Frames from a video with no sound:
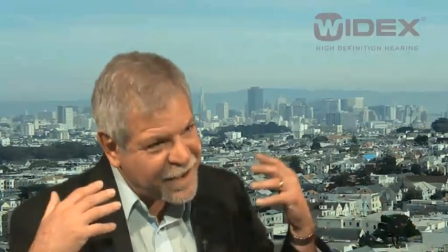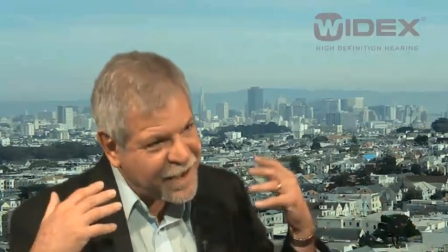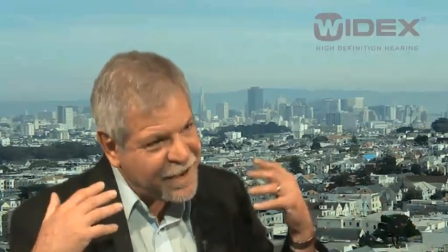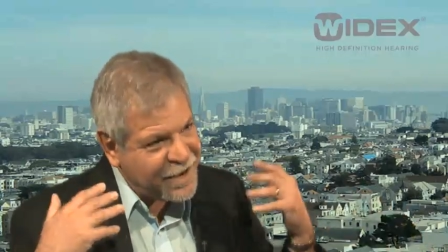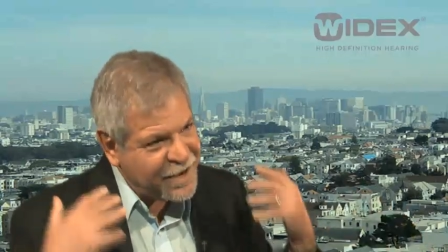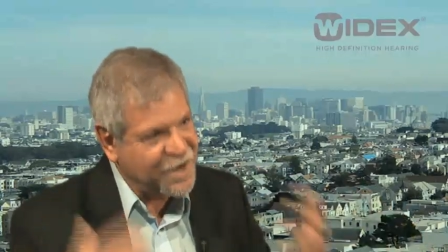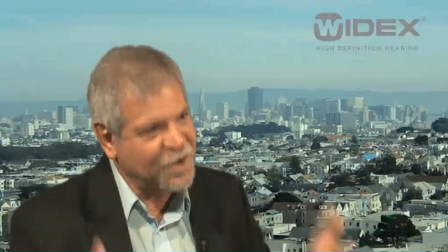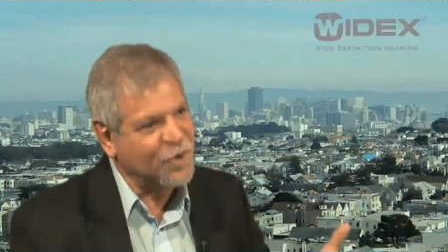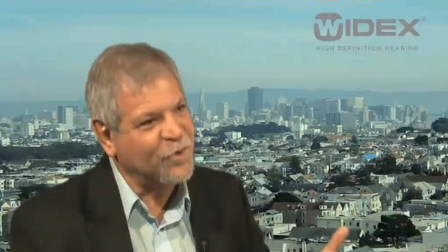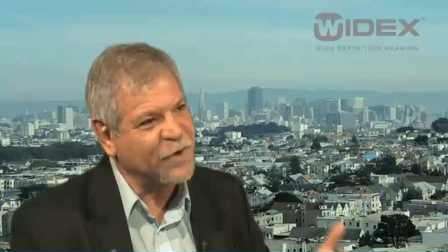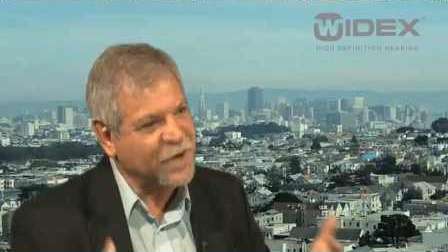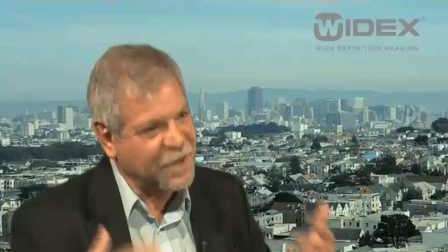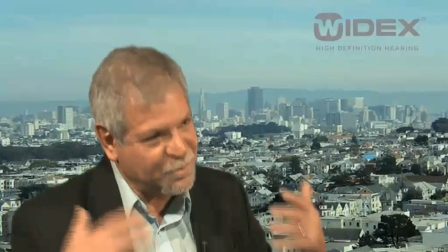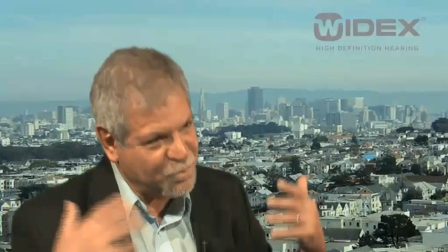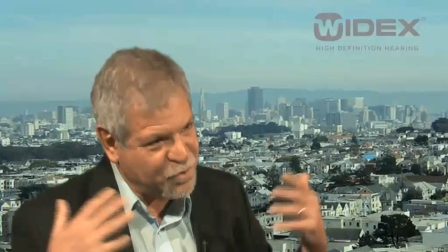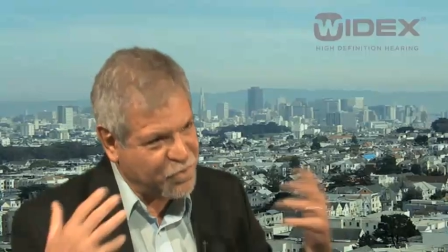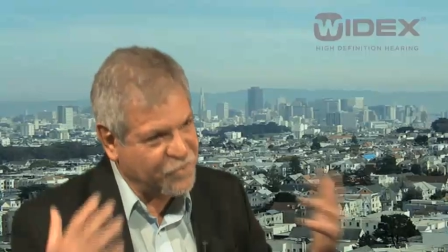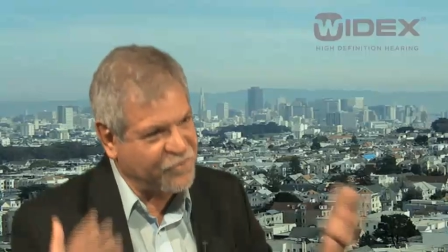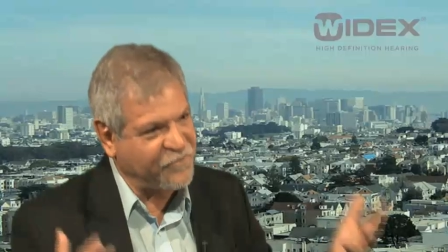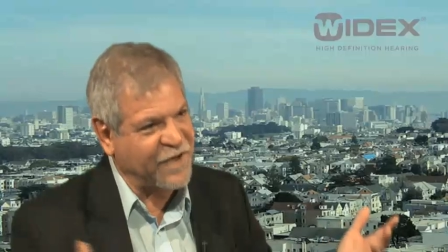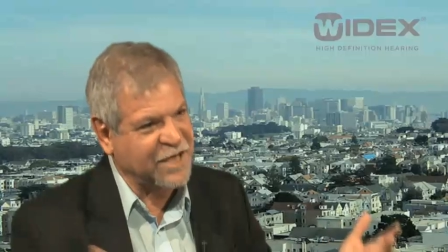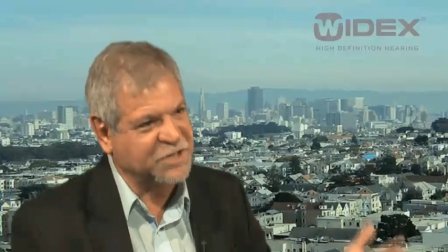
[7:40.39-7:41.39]
hearing
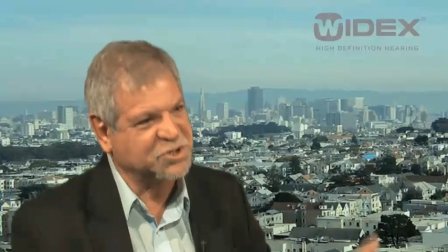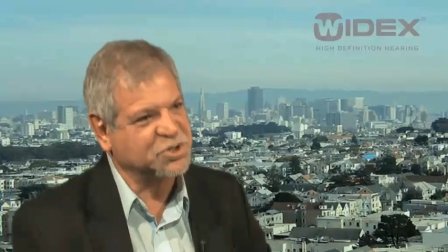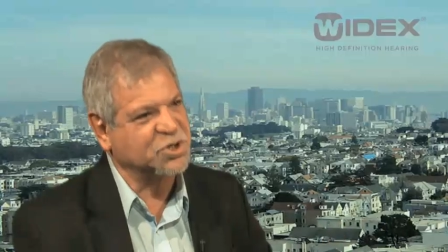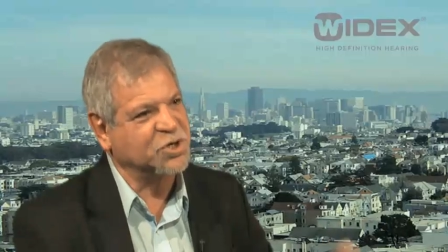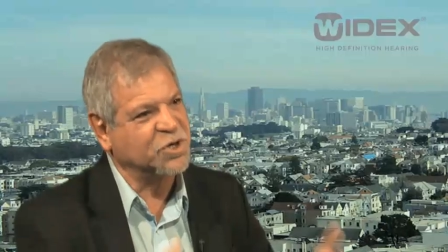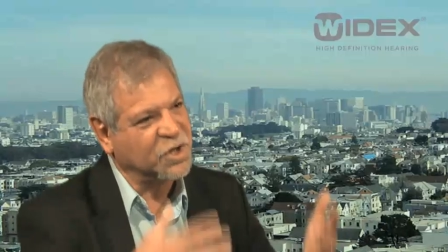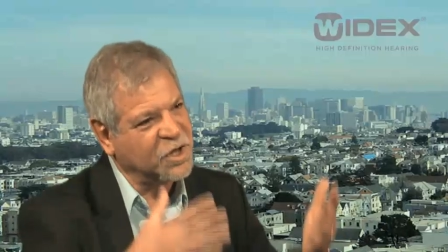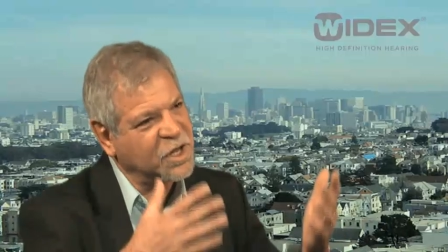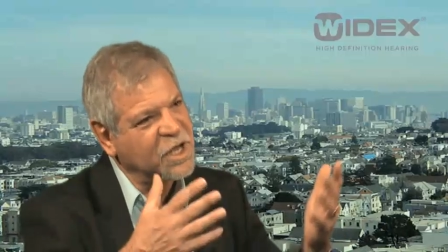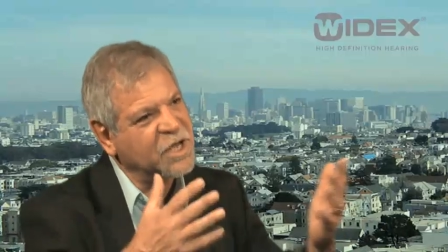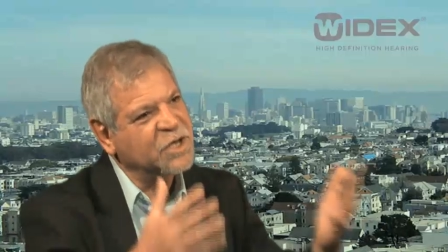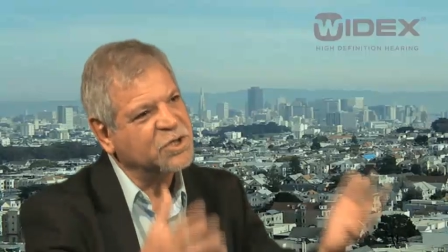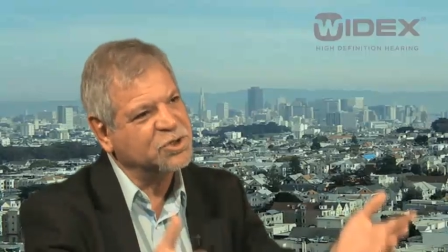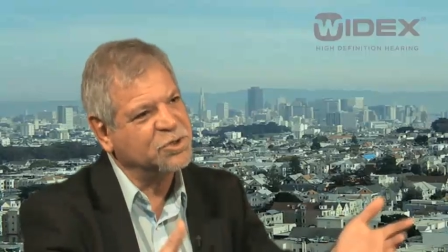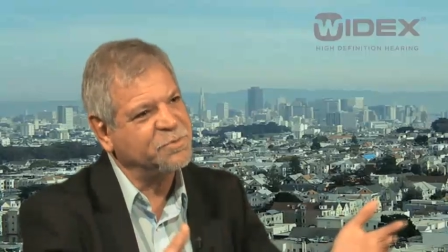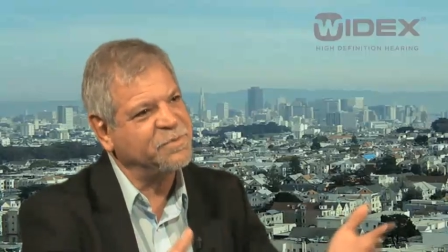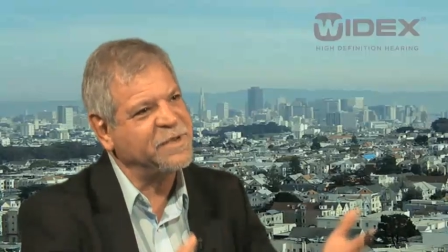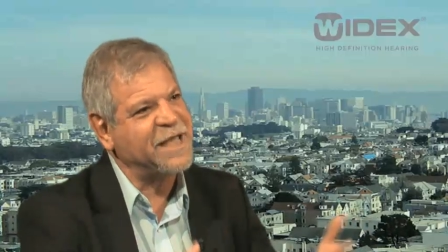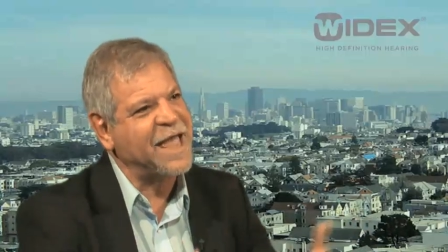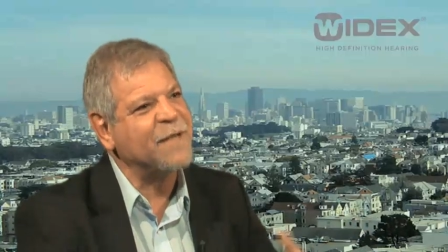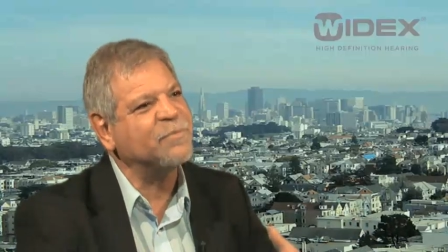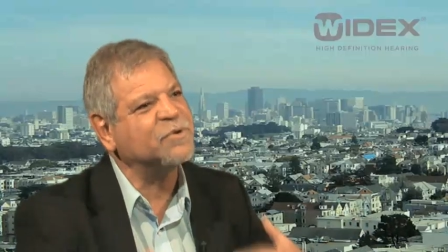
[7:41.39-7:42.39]
professional to
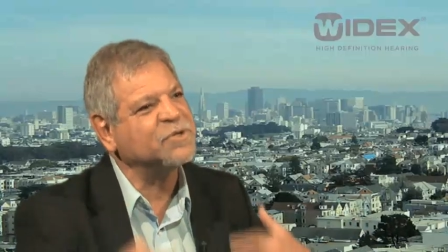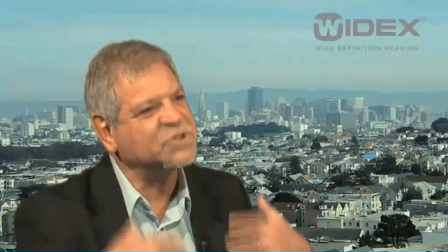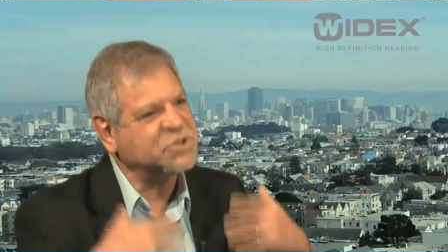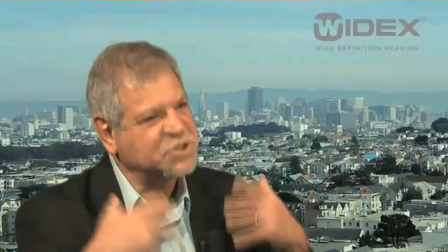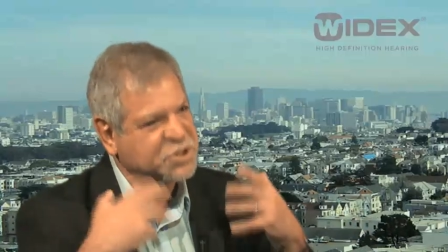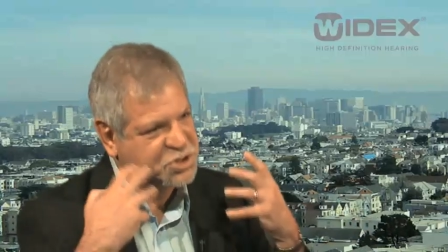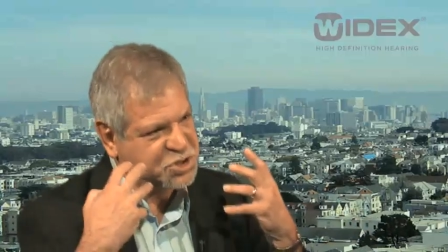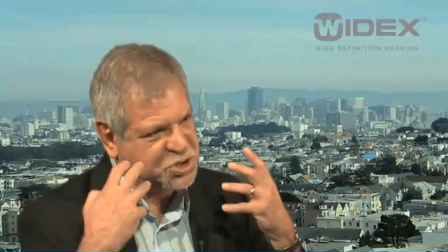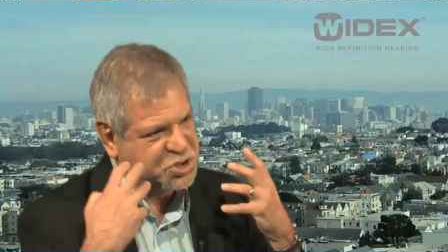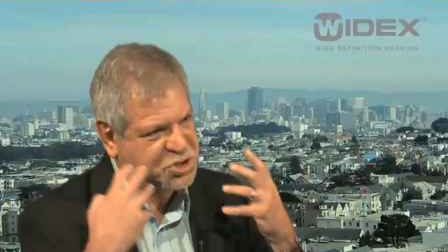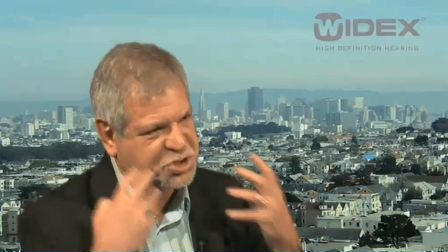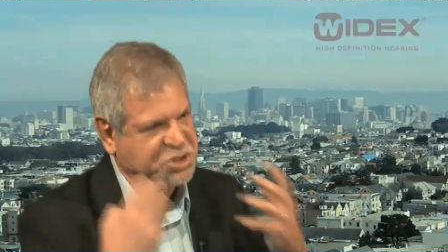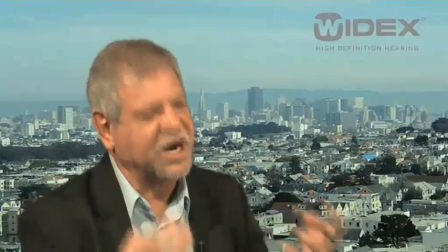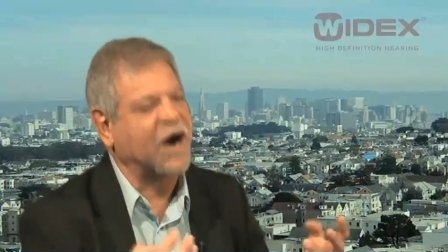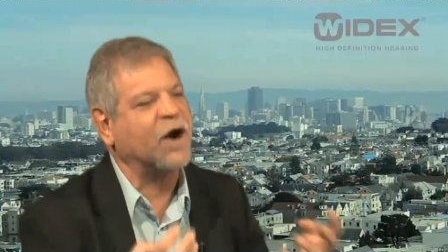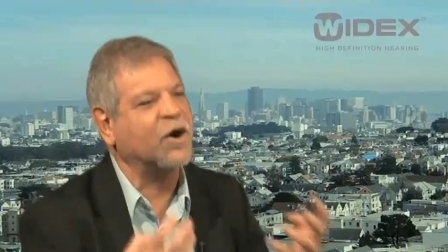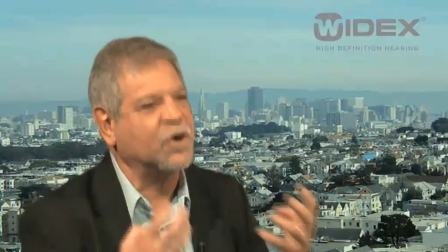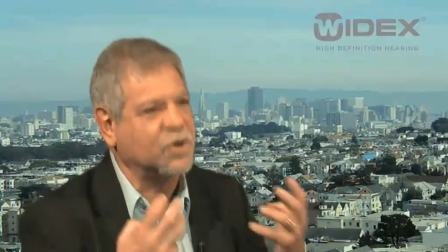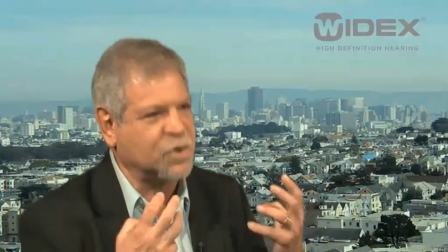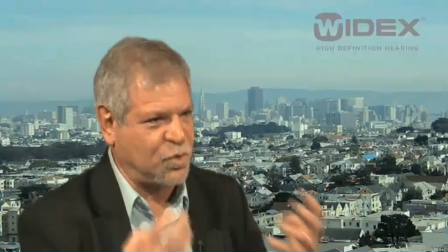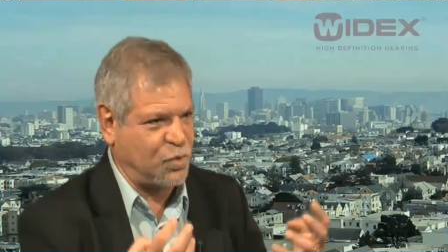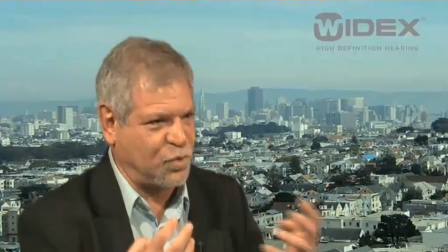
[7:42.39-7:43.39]
be able to
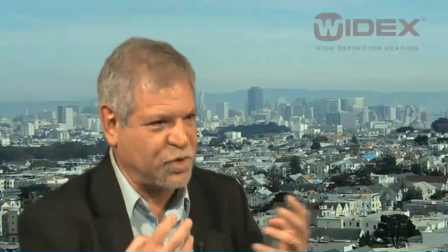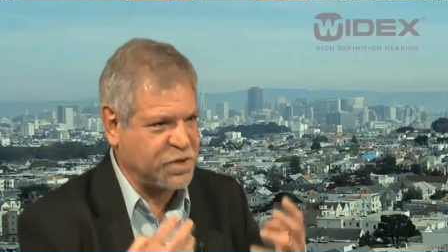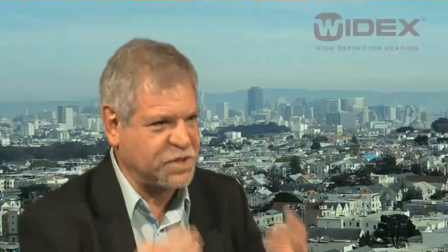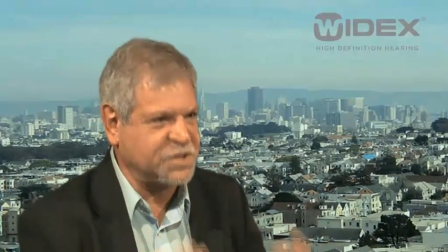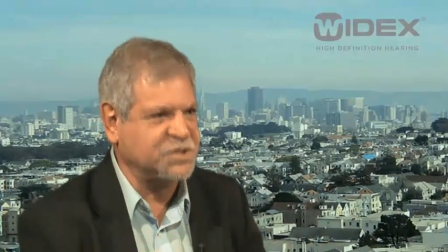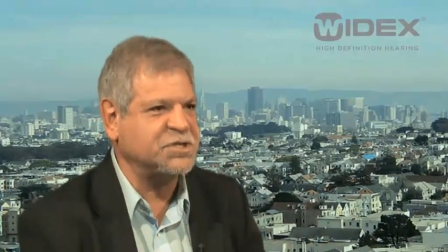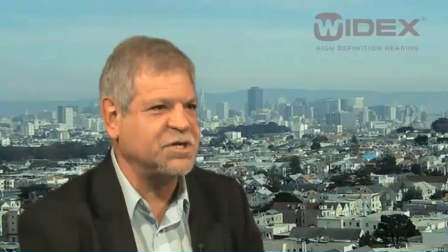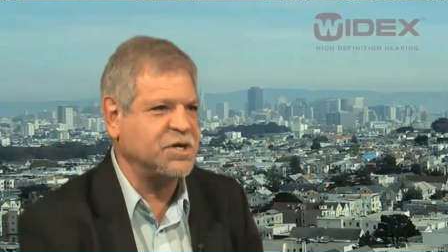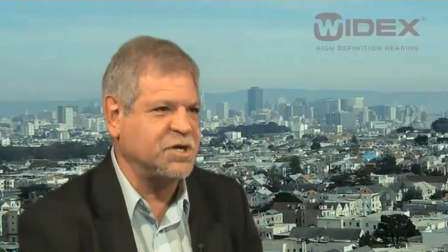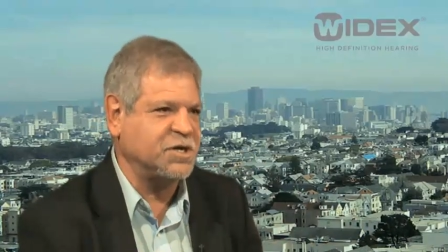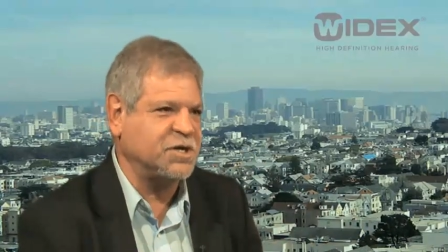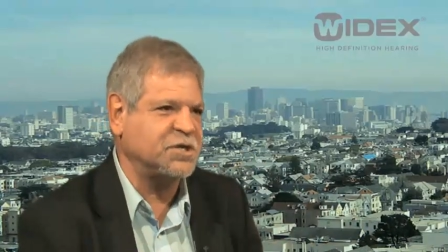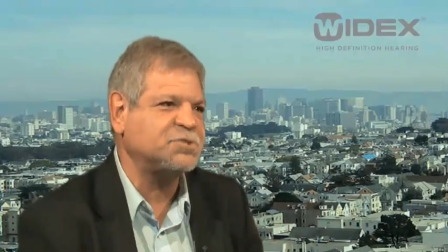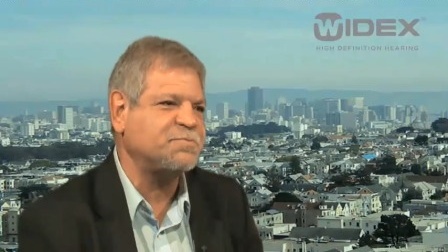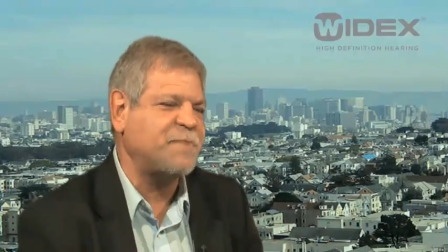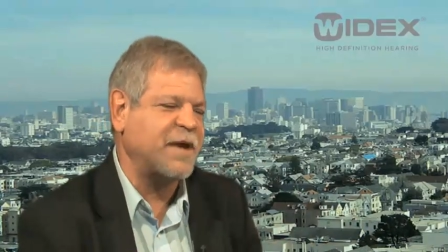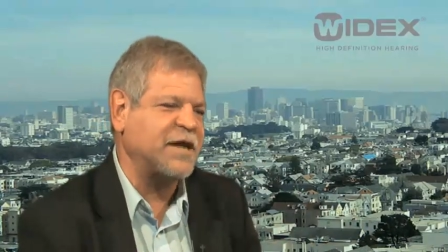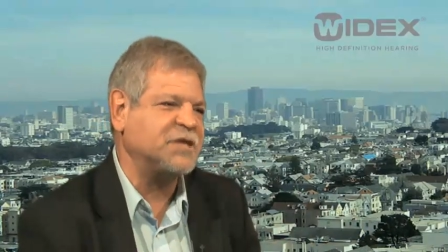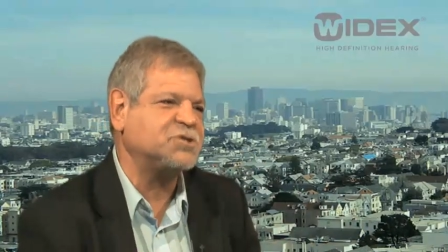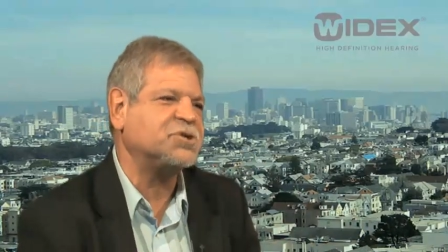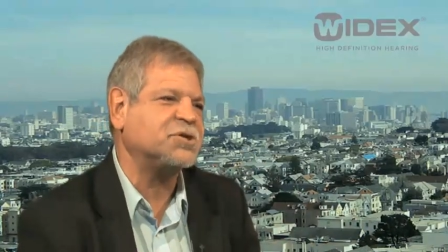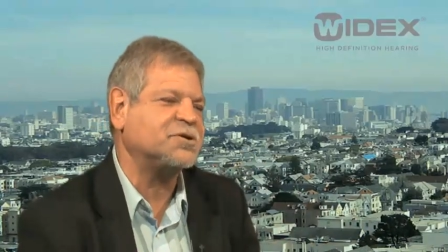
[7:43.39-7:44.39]
start with the tinnitus
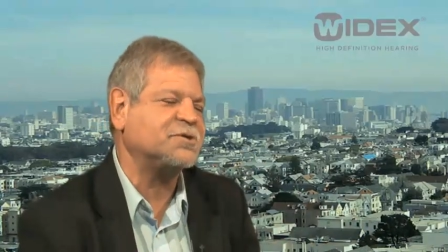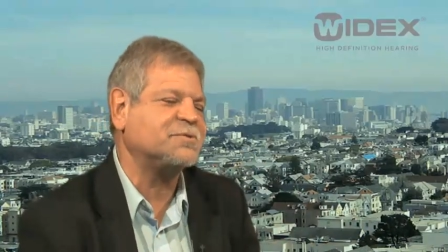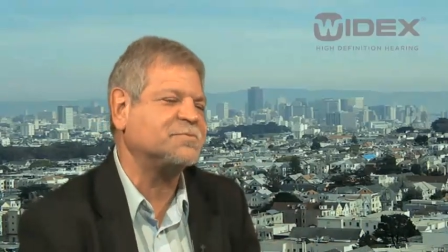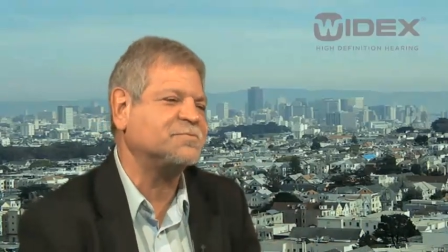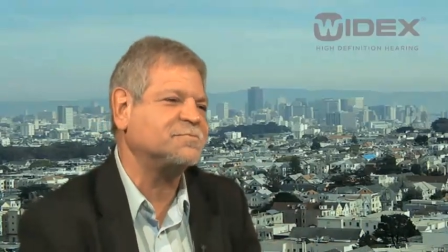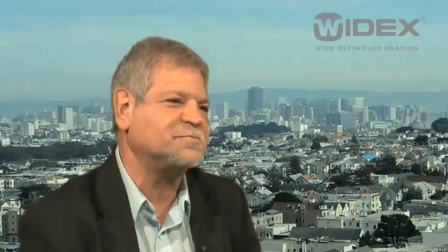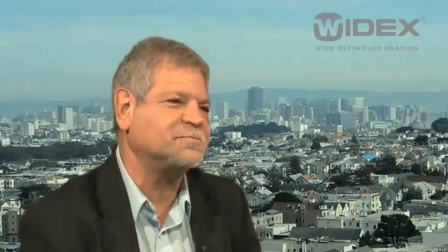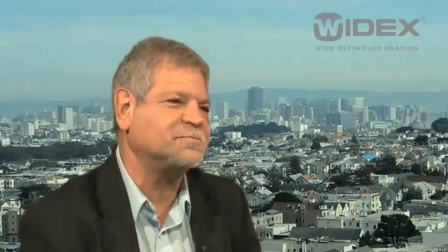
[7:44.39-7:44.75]
patient.